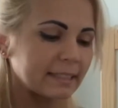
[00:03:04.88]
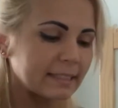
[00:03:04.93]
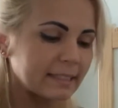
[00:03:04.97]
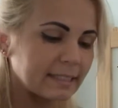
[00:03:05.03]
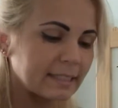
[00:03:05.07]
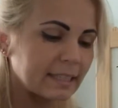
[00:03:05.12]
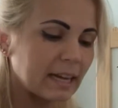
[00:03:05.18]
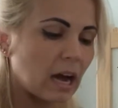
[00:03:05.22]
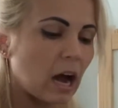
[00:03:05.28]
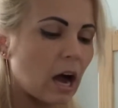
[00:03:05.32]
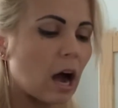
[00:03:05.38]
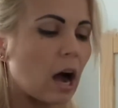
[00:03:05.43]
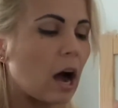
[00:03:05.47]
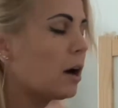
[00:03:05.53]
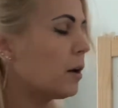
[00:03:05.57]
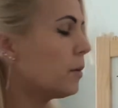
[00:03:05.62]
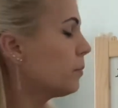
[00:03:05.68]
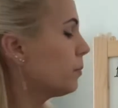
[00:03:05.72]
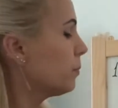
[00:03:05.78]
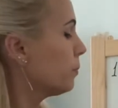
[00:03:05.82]

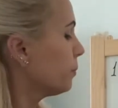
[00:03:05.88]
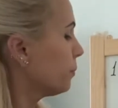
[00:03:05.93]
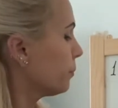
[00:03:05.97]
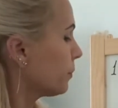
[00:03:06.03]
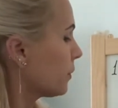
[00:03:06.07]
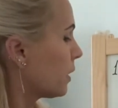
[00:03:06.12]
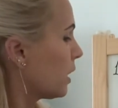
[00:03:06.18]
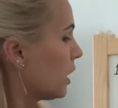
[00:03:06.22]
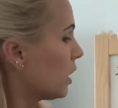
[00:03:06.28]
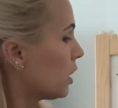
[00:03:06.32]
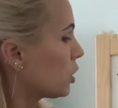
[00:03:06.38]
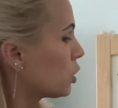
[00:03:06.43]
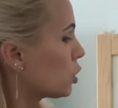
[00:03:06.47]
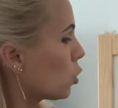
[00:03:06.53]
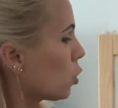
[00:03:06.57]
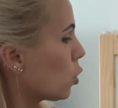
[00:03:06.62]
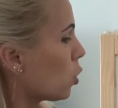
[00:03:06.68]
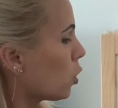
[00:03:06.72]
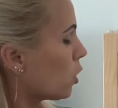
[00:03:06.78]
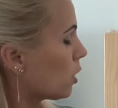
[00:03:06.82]
ta.
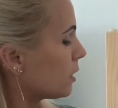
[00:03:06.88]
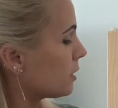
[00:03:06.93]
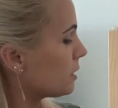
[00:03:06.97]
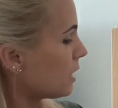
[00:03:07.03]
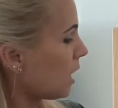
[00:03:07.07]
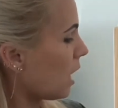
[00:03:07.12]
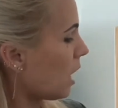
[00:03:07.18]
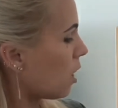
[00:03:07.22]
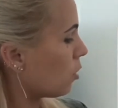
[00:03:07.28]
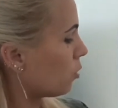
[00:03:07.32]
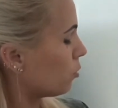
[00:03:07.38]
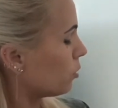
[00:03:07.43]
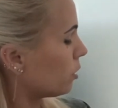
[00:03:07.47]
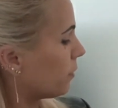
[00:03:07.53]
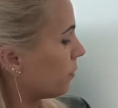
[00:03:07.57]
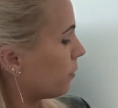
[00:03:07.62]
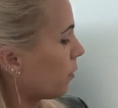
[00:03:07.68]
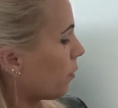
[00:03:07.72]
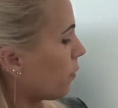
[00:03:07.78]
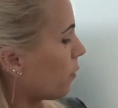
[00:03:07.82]
So now
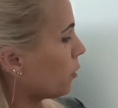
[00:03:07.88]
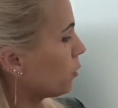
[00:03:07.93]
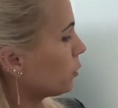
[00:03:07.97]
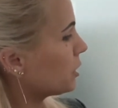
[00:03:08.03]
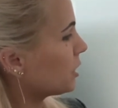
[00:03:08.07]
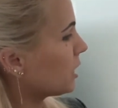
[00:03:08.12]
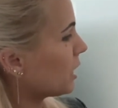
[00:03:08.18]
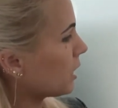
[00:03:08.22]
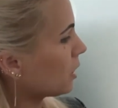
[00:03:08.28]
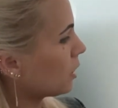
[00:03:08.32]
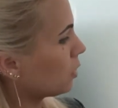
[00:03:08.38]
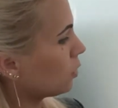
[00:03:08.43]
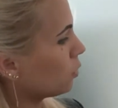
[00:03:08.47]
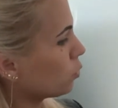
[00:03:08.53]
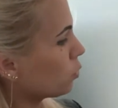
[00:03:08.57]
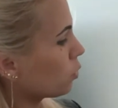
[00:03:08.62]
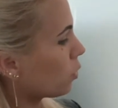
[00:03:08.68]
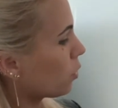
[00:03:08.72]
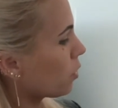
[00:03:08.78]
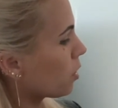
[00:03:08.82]
if you will take a
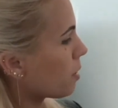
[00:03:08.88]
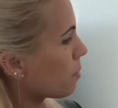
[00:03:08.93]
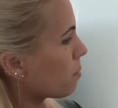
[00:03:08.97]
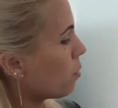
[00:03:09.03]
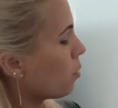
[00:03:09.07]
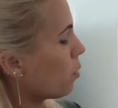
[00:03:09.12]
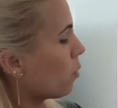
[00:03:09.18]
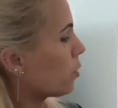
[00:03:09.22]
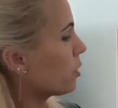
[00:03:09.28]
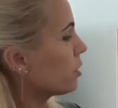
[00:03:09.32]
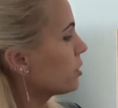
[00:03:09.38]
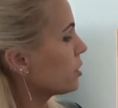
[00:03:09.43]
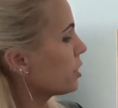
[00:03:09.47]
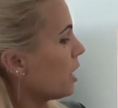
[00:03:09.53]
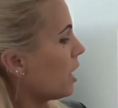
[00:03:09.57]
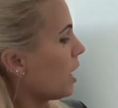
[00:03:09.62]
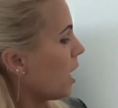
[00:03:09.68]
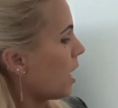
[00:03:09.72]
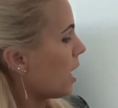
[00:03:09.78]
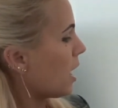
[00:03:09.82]
look on a board
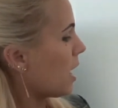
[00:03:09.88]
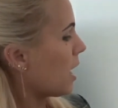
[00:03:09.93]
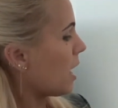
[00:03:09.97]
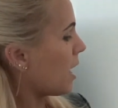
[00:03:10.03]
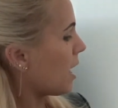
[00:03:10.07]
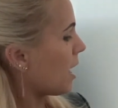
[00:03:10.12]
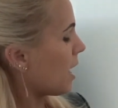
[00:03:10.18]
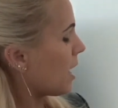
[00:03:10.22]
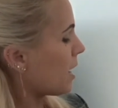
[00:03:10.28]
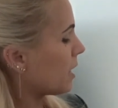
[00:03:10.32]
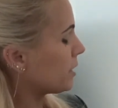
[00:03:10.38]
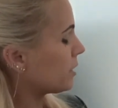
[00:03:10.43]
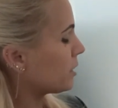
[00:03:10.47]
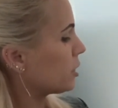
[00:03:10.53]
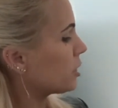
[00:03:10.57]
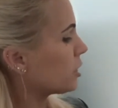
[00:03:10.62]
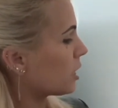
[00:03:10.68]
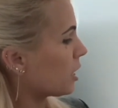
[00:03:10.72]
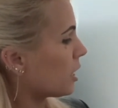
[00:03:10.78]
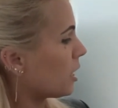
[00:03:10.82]

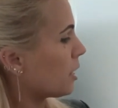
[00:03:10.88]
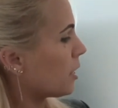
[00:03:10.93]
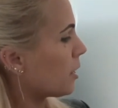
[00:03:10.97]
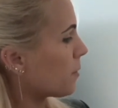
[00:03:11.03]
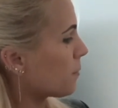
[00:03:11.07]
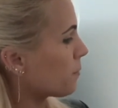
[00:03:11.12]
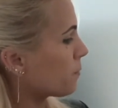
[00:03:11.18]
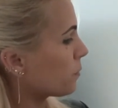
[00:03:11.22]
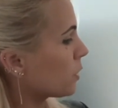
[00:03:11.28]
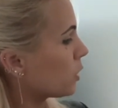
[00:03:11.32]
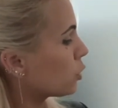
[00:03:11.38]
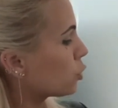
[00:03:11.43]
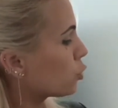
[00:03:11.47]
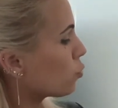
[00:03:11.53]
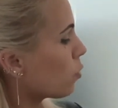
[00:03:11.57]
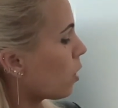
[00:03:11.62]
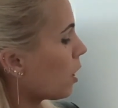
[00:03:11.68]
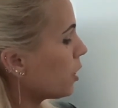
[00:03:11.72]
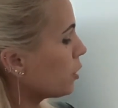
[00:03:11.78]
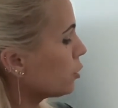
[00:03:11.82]
and
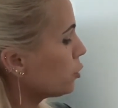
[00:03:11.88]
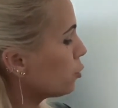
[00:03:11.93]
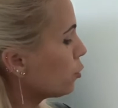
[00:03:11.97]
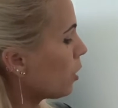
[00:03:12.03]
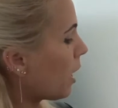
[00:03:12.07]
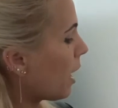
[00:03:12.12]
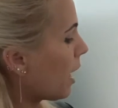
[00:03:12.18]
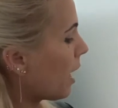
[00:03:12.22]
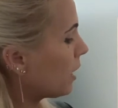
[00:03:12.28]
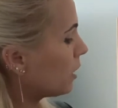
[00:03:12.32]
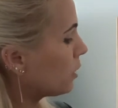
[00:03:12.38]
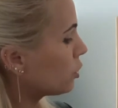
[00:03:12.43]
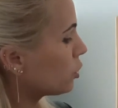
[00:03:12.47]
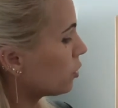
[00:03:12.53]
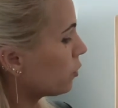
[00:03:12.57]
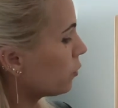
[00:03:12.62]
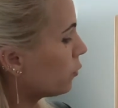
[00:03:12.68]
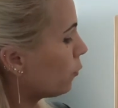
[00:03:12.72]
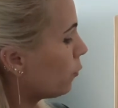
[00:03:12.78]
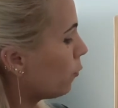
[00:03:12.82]
try to add
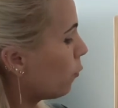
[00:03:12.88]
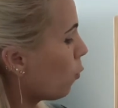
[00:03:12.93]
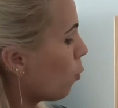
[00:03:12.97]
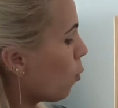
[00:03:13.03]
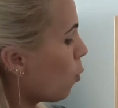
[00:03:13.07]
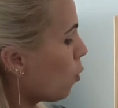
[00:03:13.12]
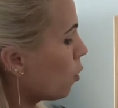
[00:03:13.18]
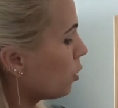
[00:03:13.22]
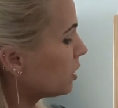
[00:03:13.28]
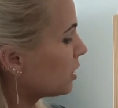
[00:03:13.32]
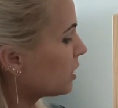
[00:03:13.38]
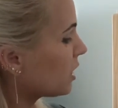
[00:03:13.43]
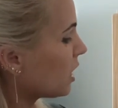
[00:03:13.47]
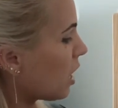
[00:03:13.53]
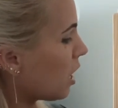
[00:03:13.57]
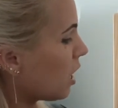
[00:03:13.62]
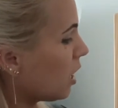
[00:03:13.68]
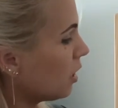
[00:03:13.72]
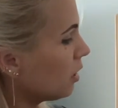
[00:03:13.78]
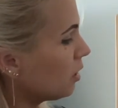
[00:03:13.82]
4
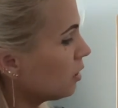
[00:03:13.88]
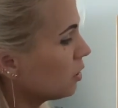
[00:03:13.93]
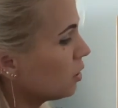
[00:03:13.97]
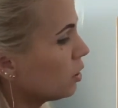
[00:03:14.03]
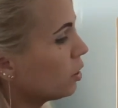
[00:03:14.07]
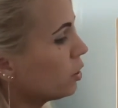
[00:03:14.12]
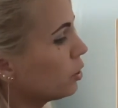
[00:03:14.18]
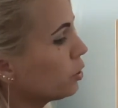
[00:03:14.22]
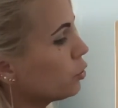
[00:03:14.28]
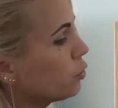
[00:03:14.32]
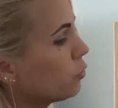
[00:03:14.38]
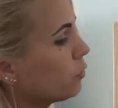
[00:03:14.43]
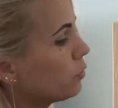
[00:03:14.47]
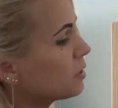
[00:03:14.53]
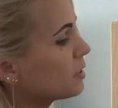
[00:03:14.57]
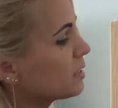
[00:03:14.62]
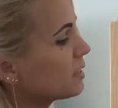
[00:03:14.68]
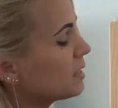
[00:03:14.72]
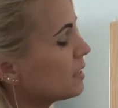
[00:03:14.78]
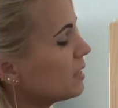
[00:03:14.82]
ta, you
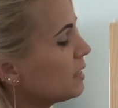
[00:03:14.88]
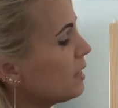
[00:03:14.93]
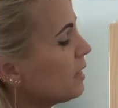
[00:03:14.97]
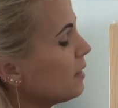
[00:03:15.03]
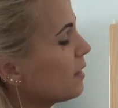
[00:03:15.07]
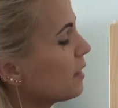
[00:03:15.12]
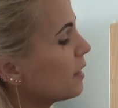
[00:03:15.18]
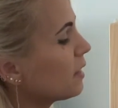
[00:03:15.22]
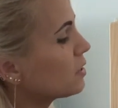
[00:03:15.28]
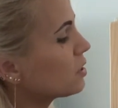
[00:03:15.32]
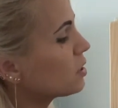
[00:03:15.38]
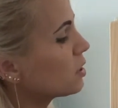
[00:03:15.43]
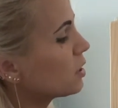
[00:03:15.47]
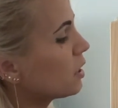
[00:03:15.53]
will see that